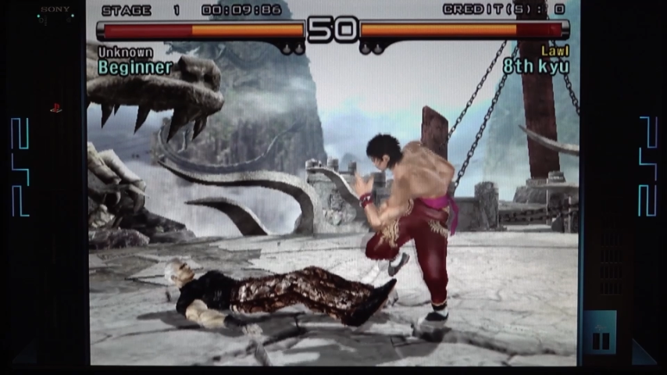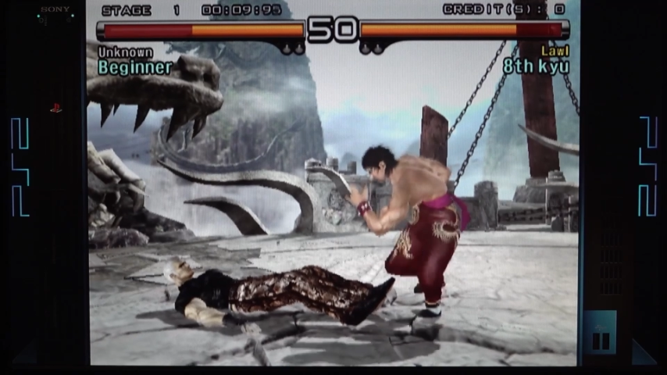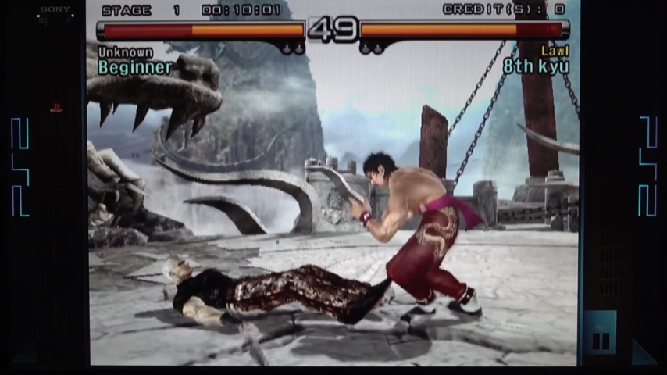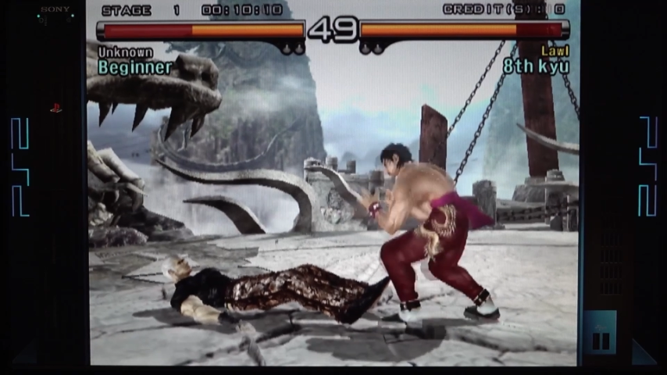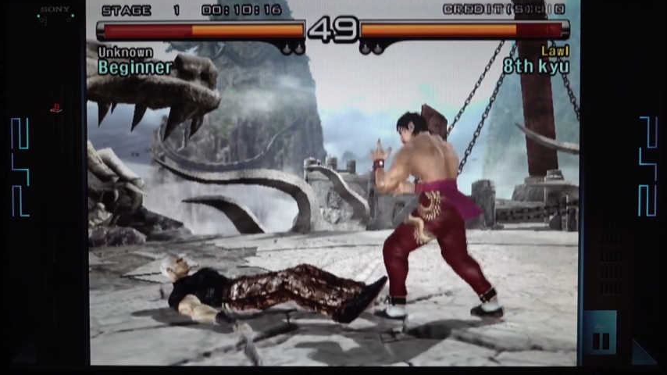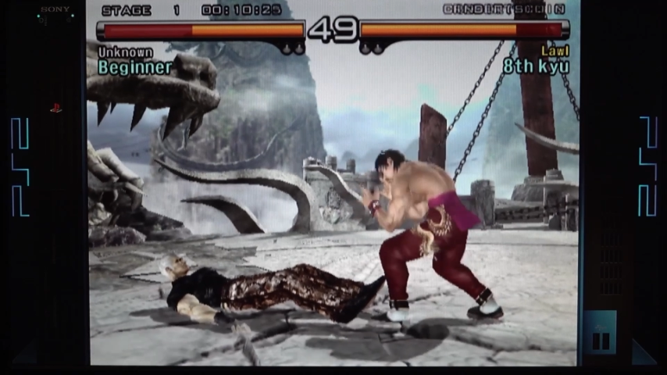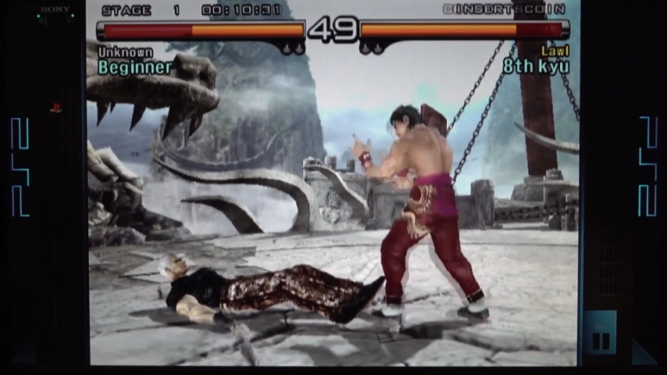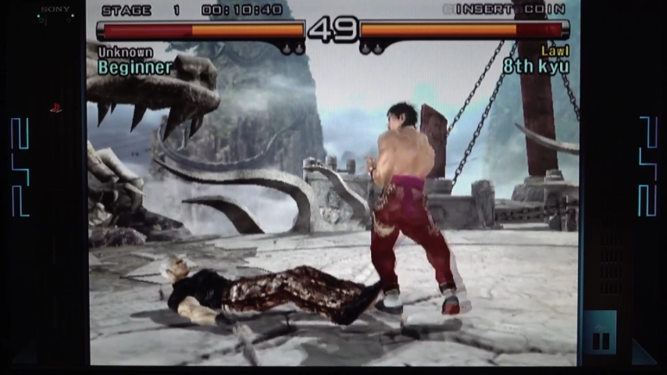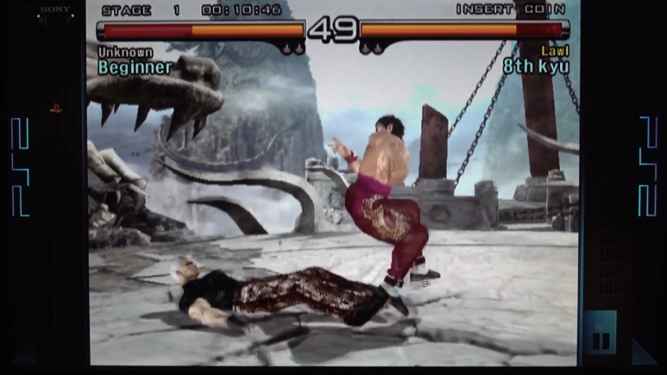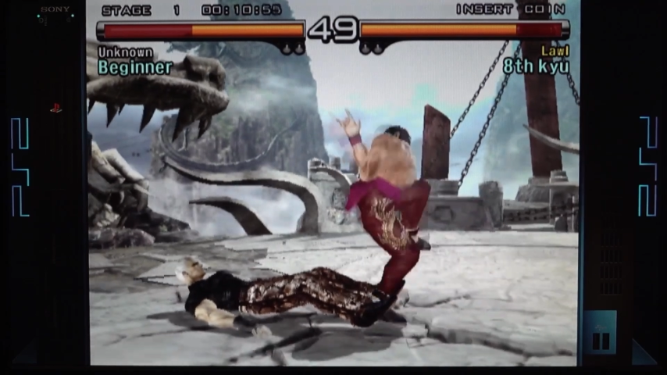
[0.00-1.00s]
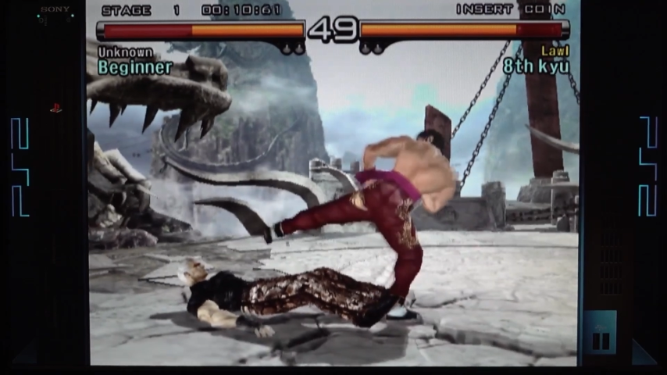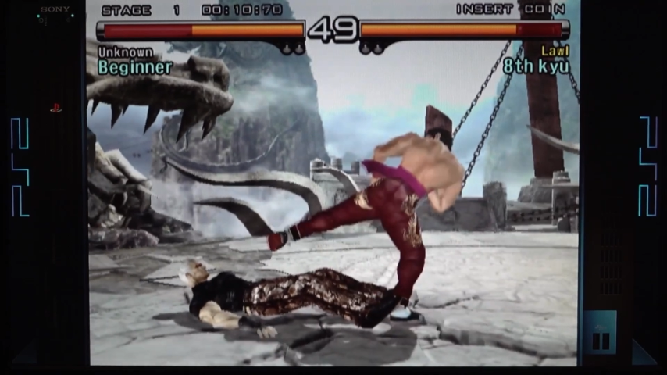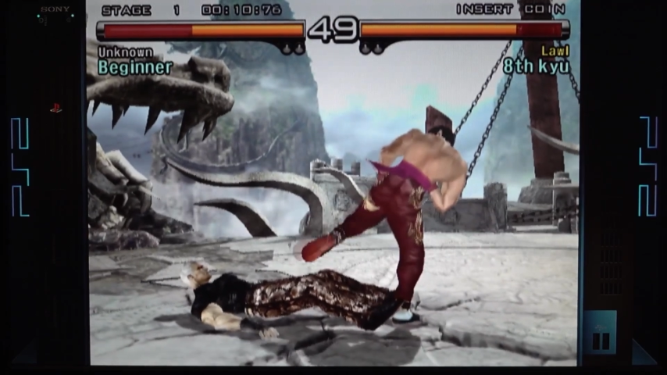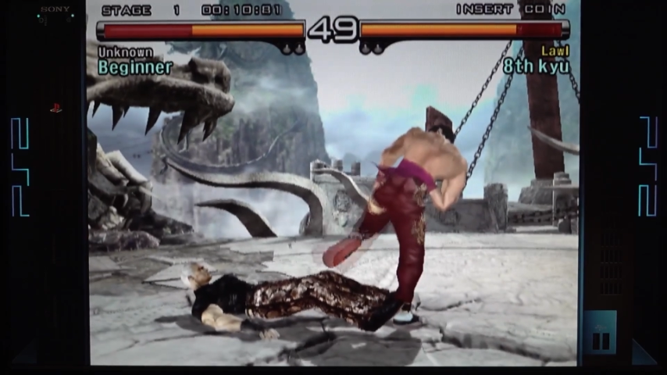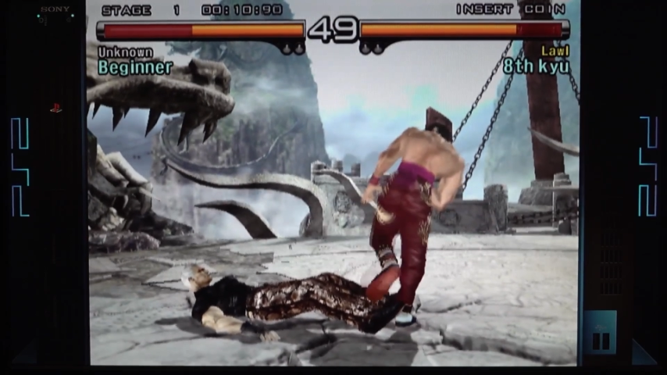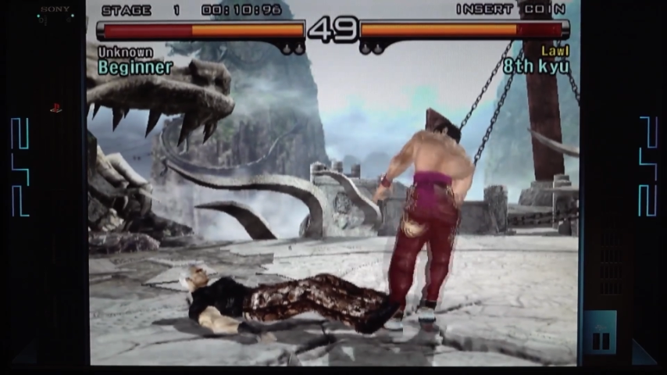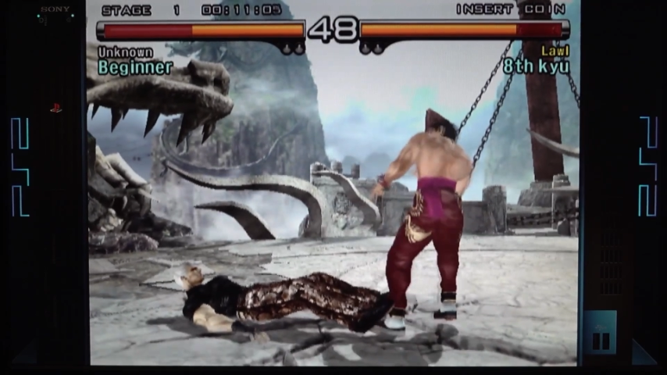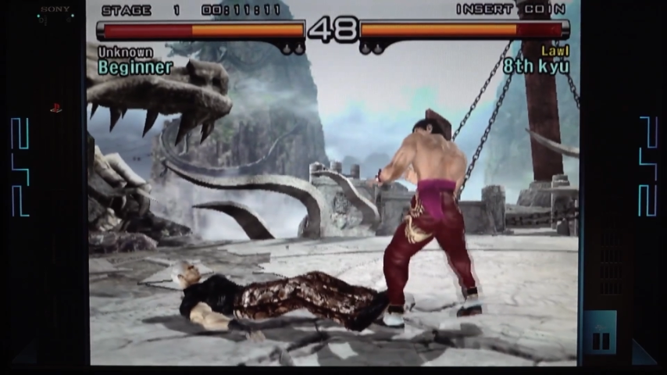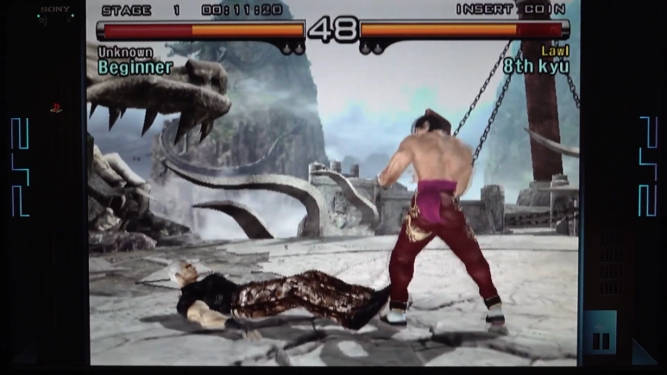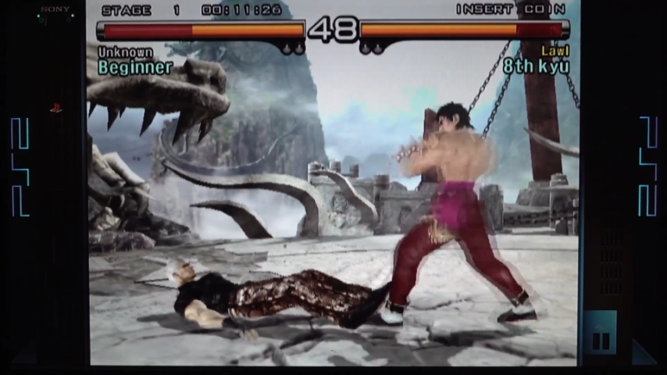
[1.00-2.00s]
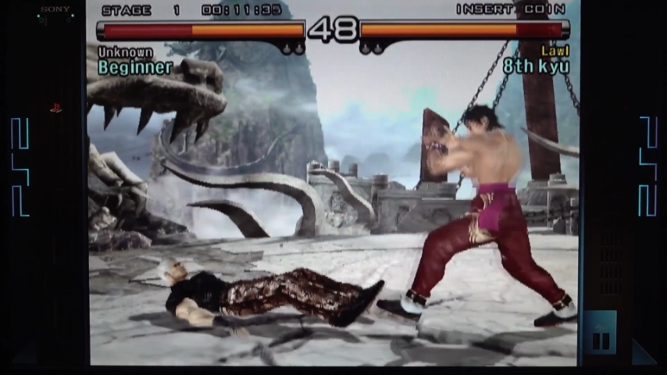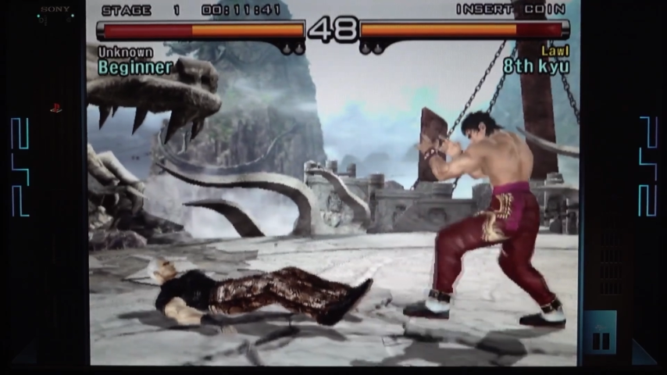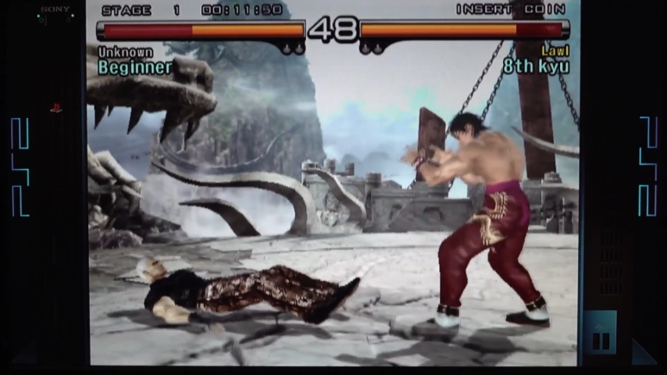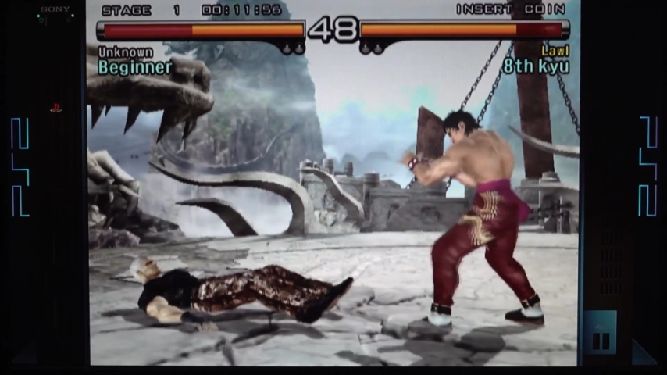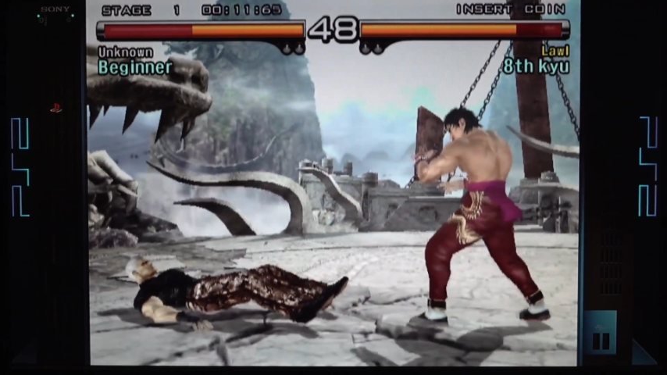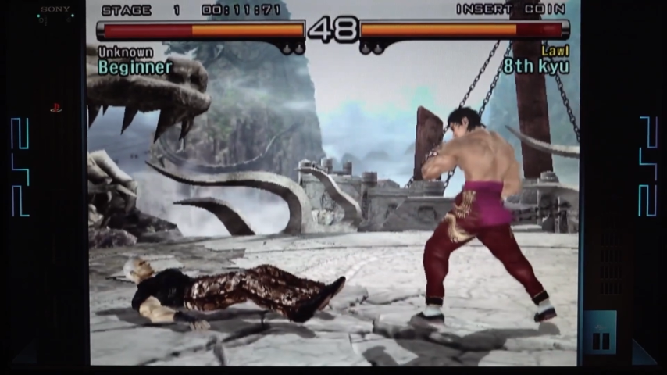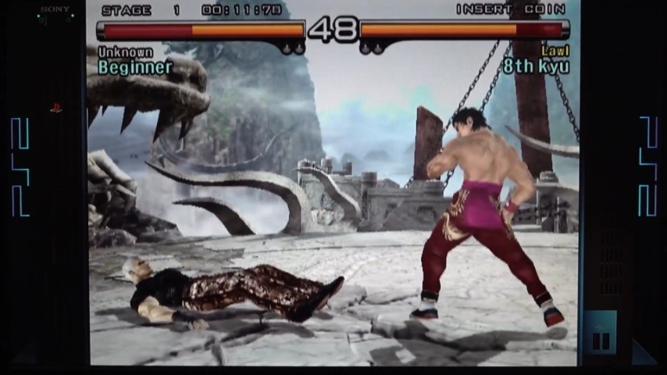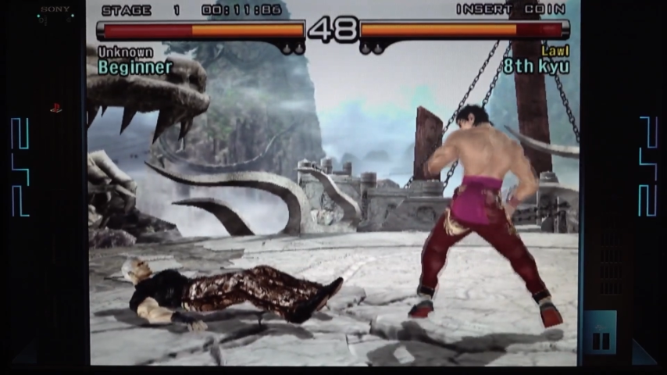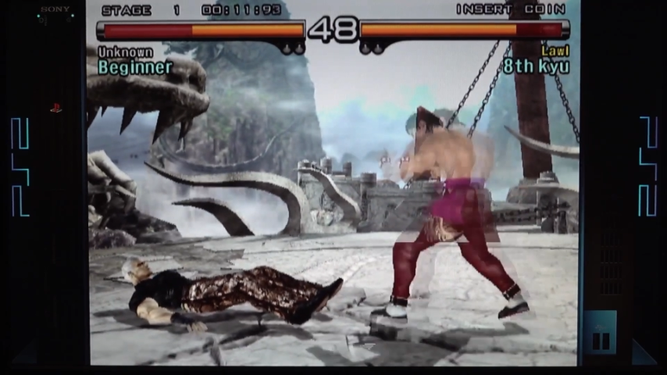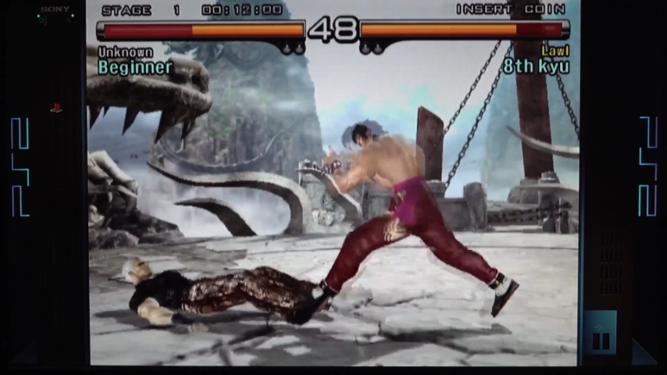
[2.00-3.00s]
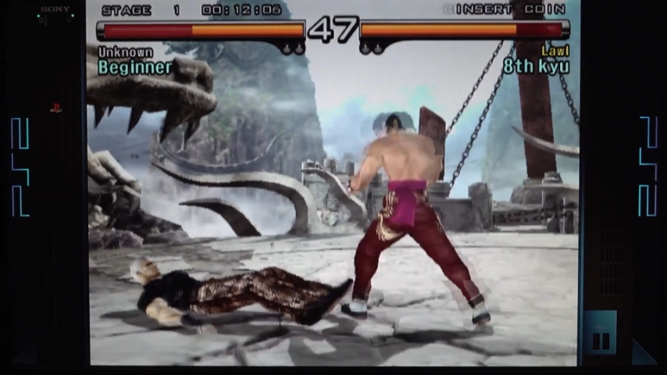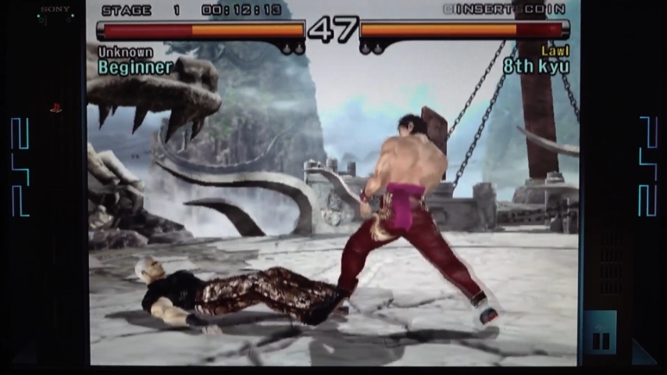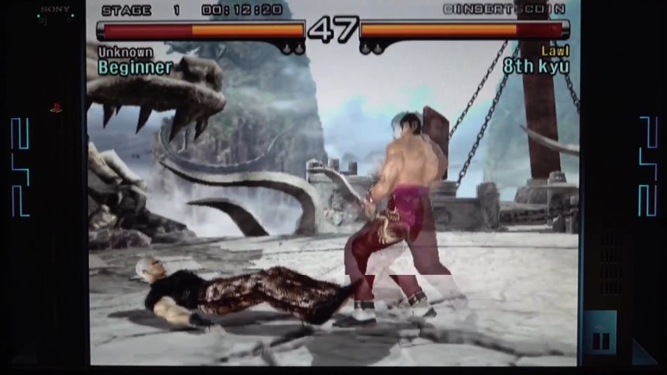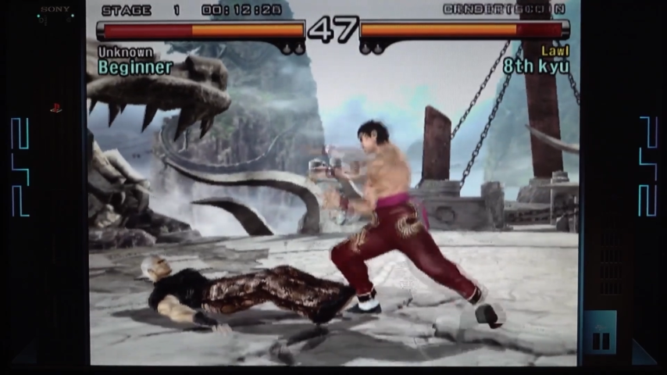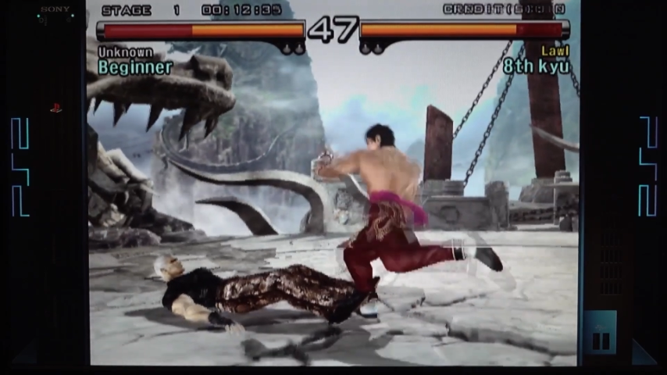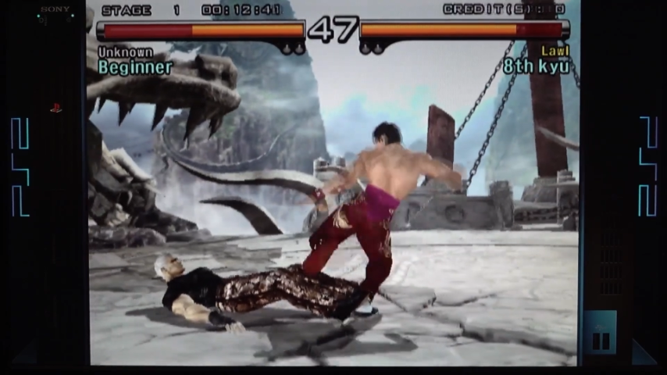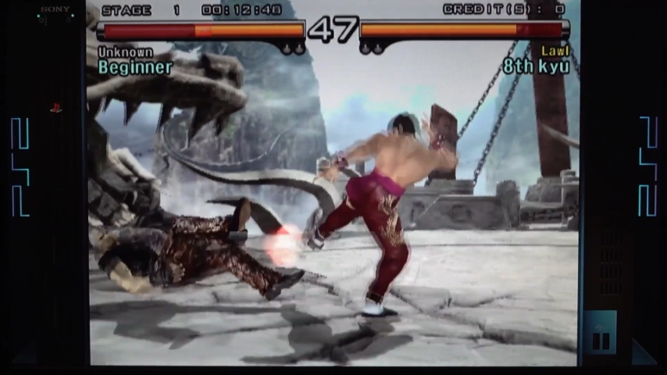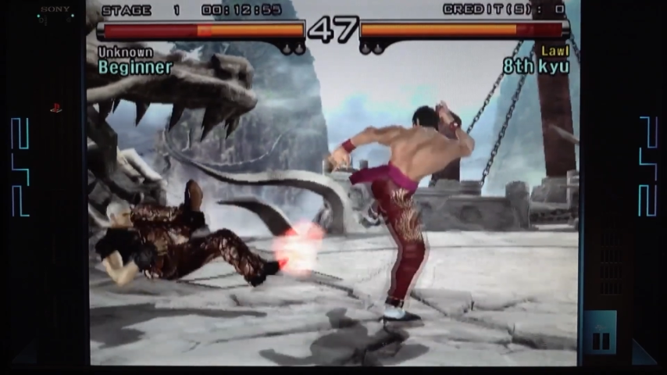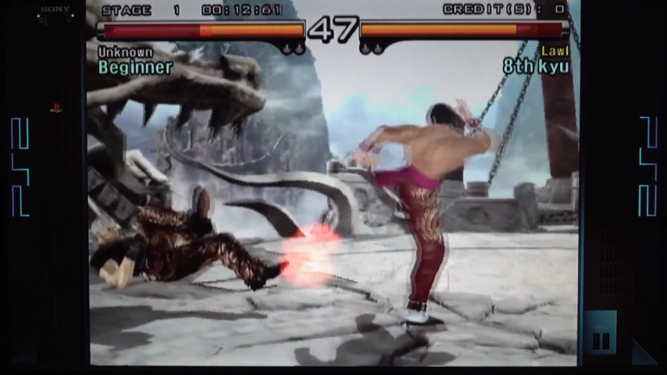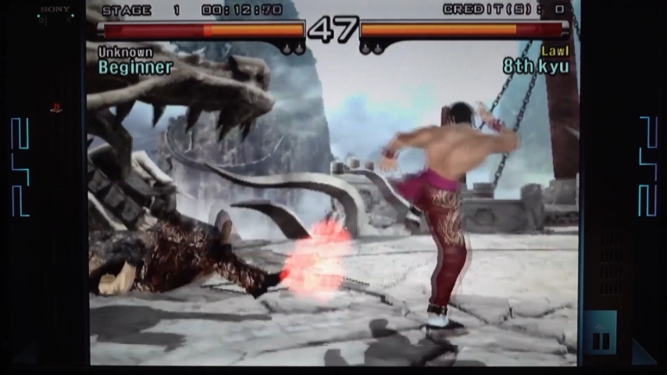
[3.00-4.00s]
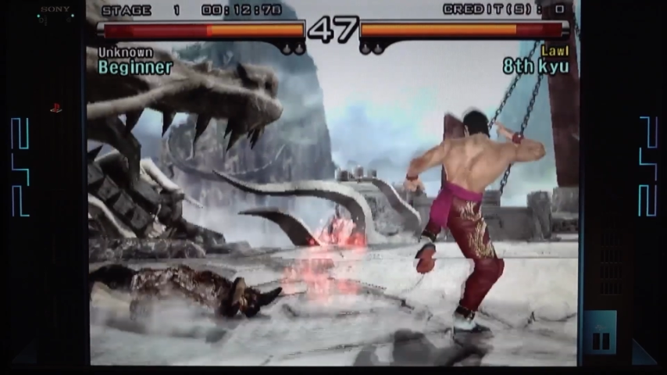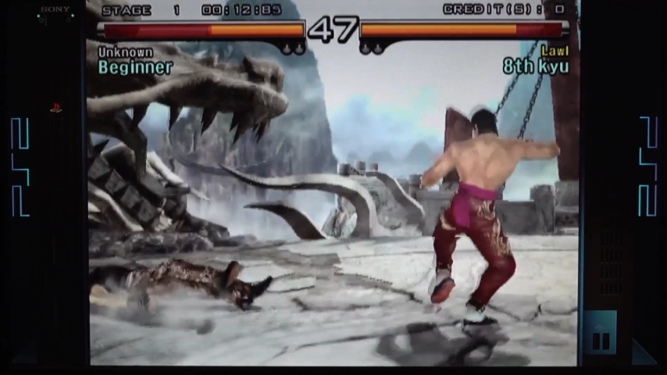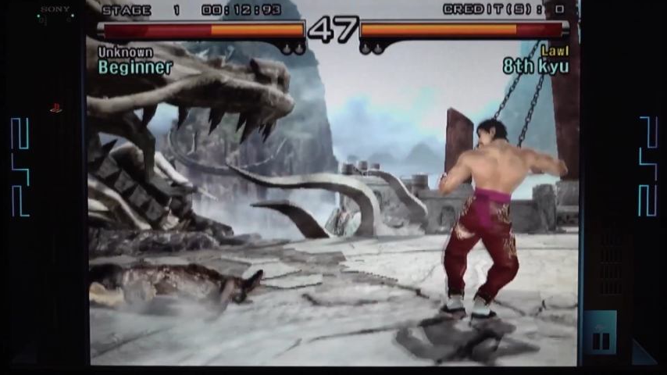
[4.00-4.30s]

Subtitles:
No face is visible, so there are no lips to read.